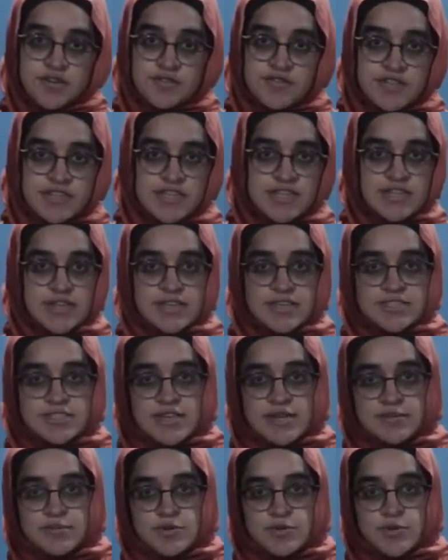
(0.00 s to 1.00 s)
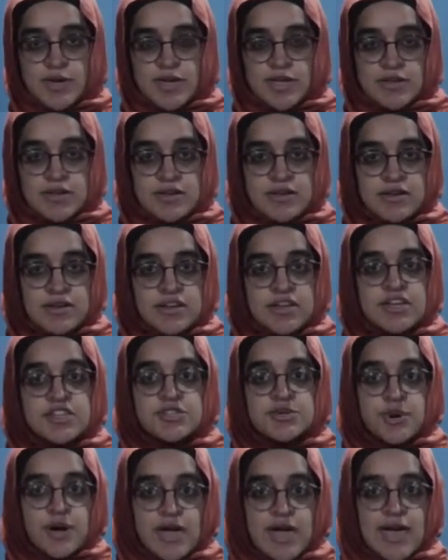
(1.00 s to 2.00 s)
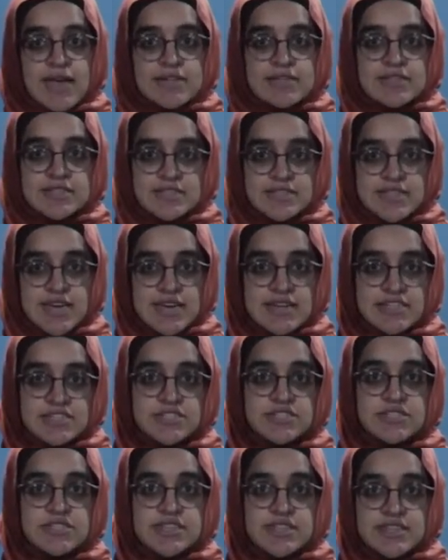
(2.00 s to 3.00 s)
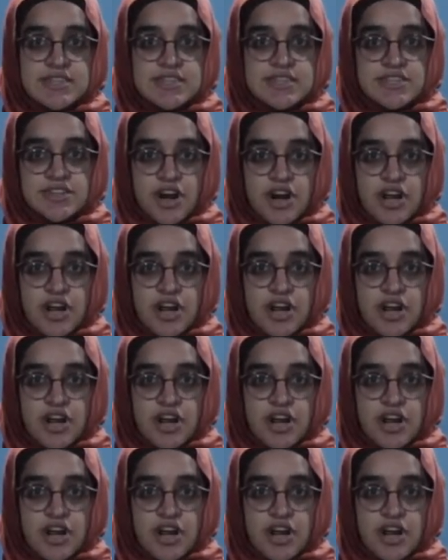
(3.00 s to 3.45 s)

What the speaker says: of a DNA-zyme domain, to again detect DNA